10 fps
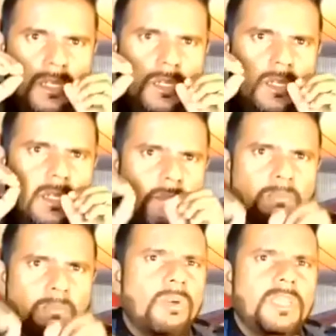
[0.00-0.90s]

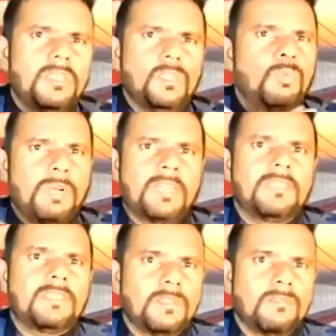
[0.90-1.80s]
body, you must
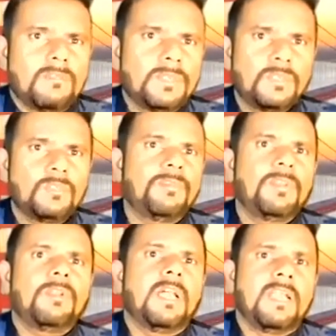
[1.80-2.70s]
understand. First, you will
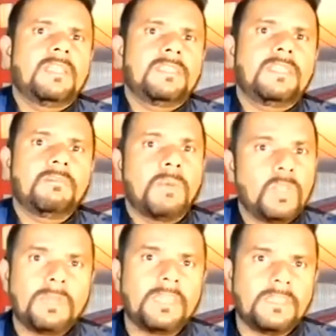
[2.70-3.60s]
not understand
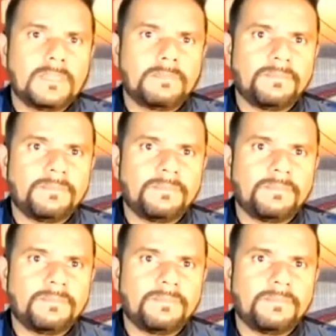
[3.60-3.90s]
biomagnetism.